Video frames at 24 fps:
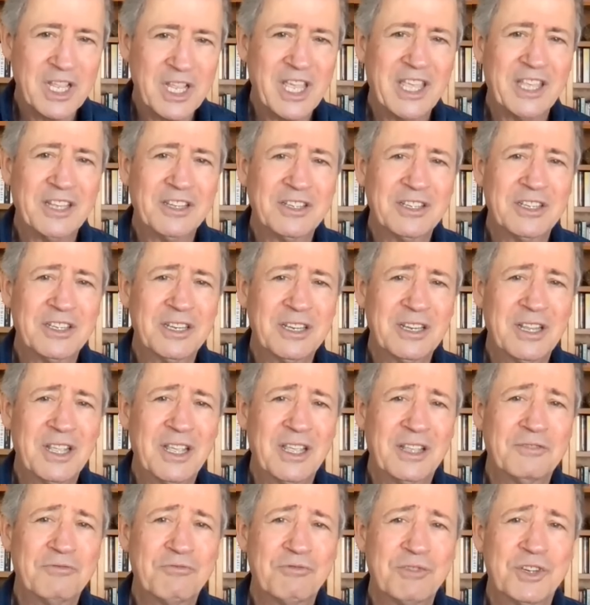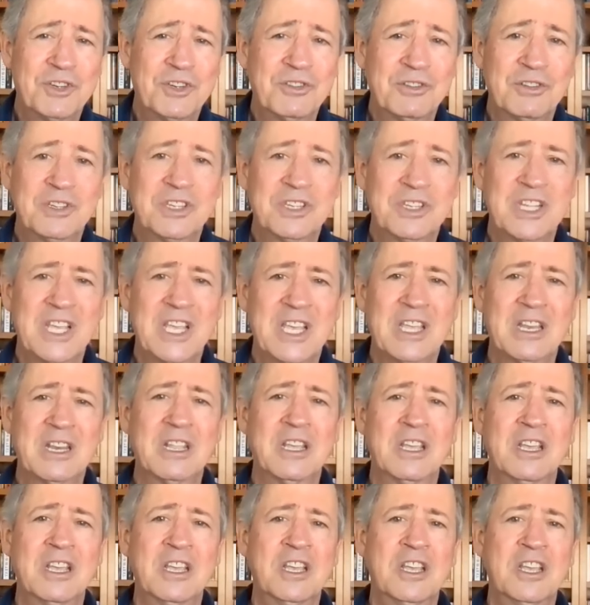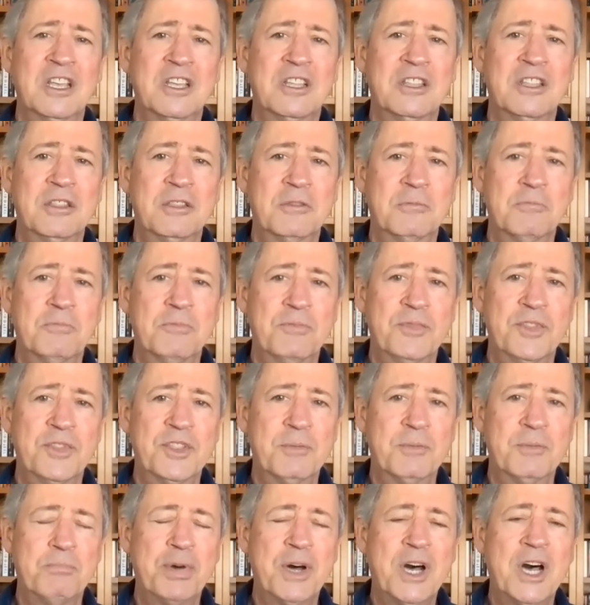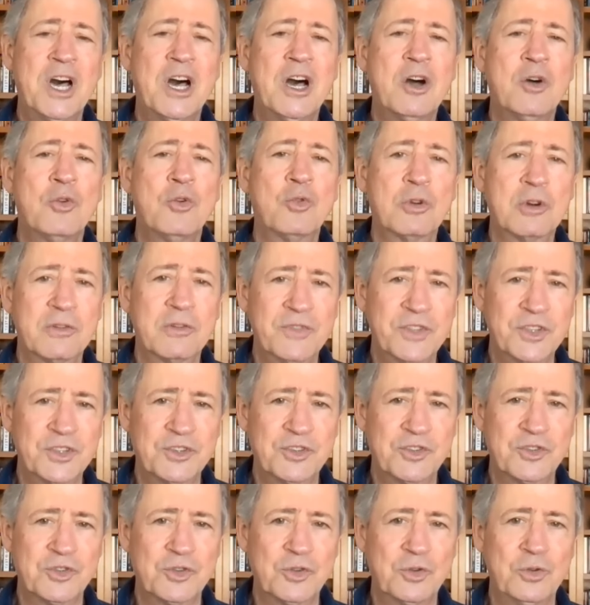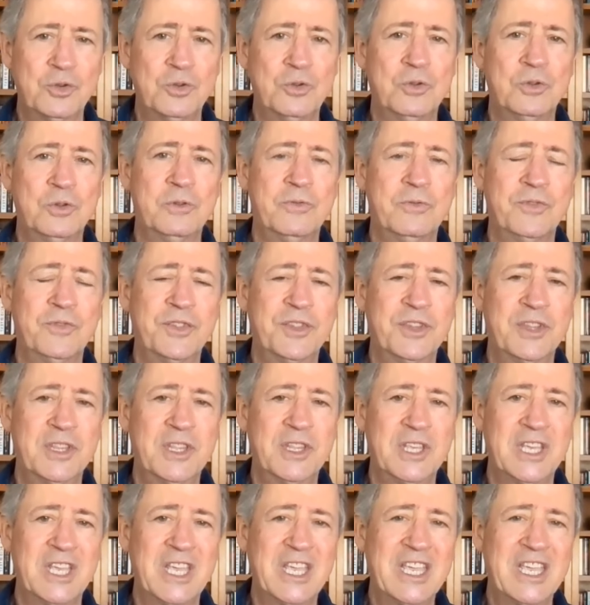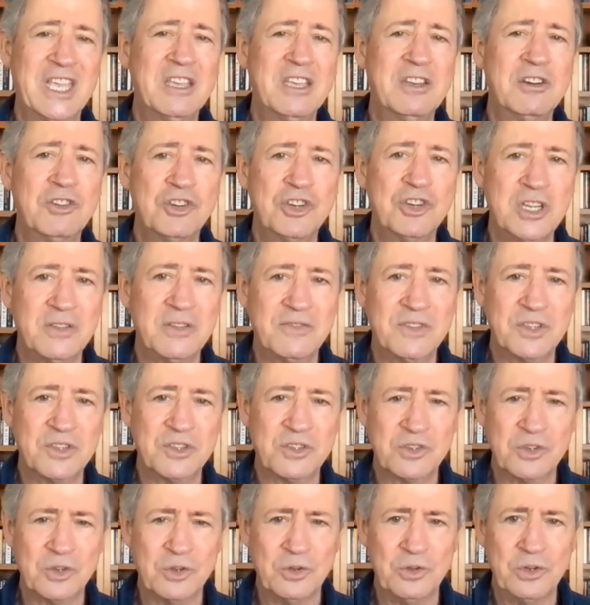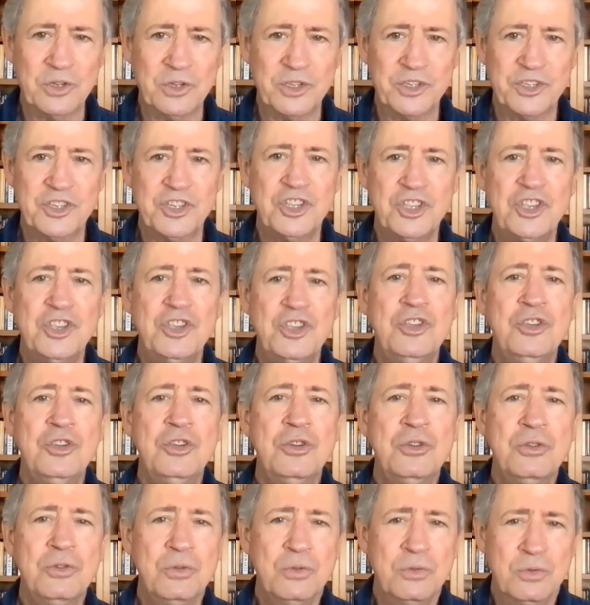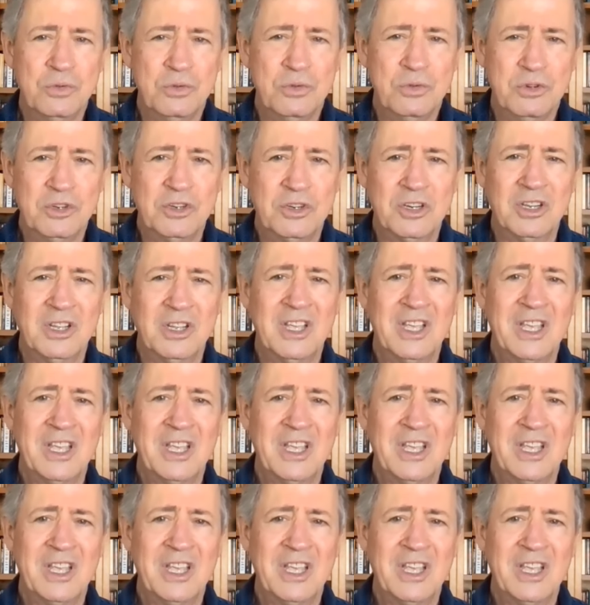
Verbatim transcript: as, as Richard said, the, the power of the soul, the energy of the soul is huge.